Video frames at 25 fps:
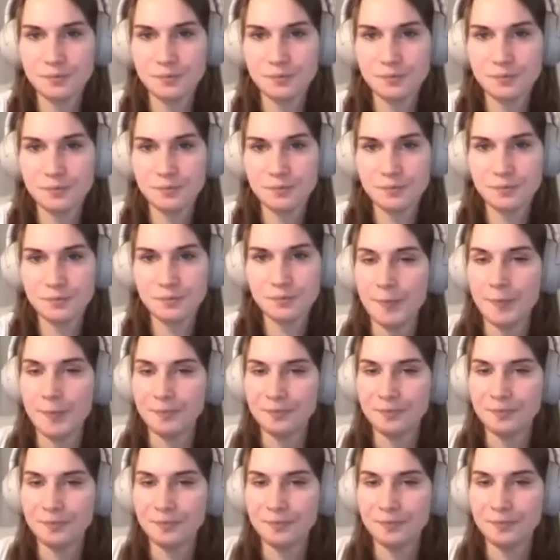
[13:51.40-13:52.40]

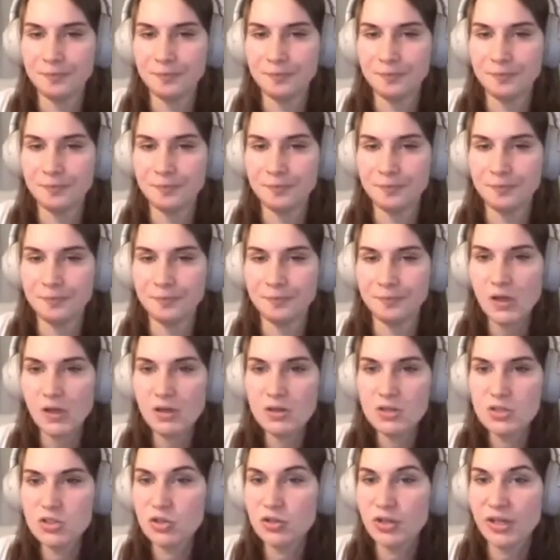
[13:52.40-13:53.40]

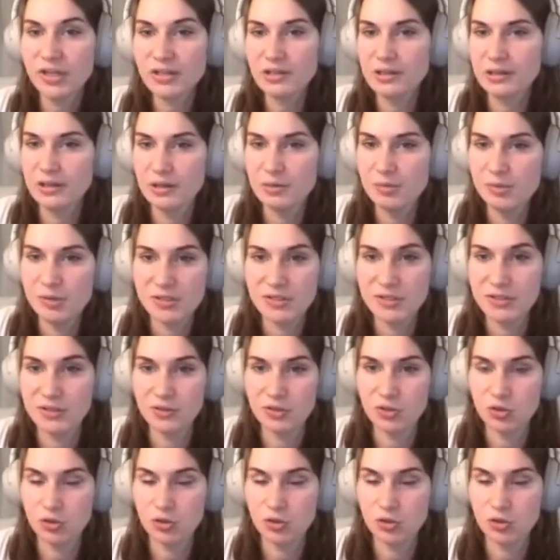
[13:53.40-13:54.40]
So that limits the
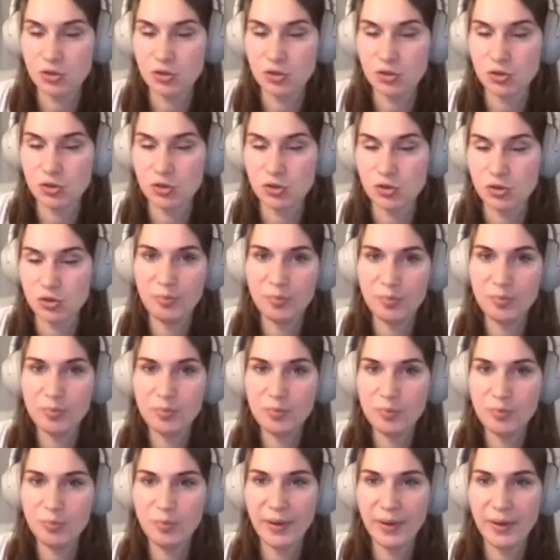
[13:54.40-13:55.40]
search space
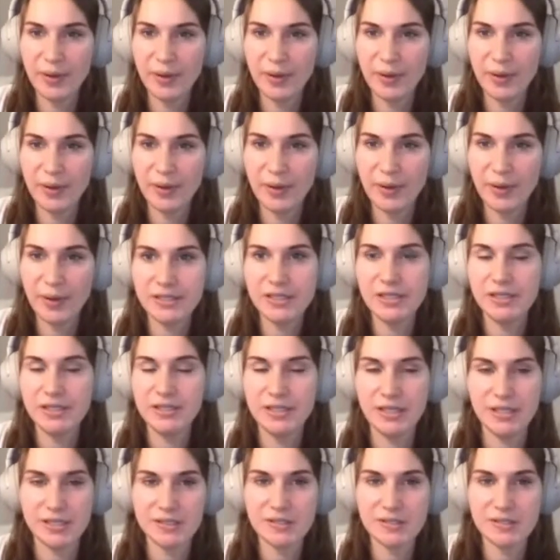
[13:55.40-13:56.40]
by a lot, and
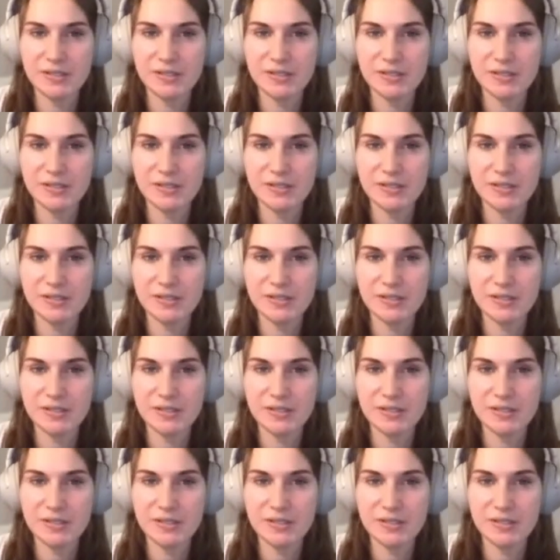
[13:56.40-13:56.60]
that's